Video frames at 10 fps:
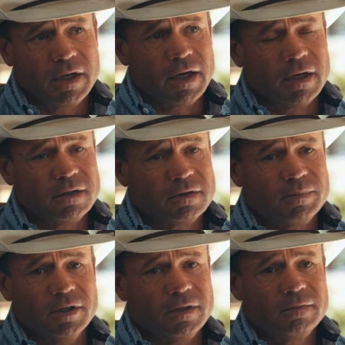cows,
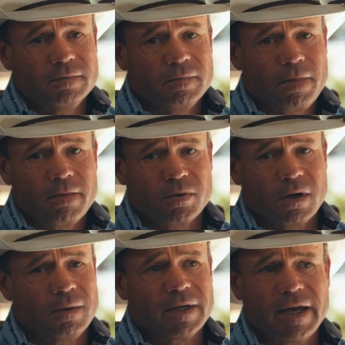but
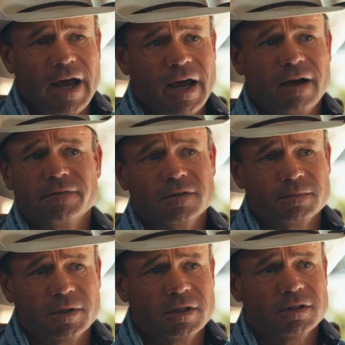probably half as
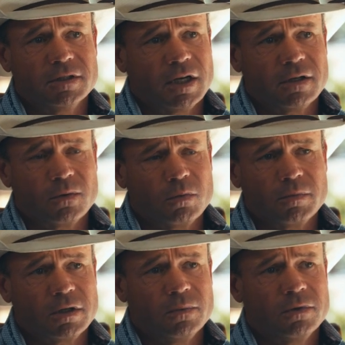much as I
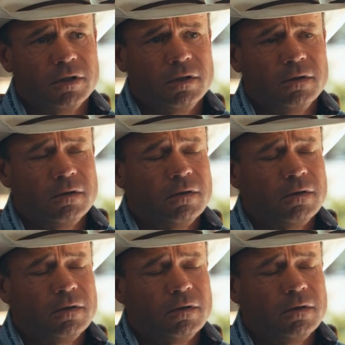normally would.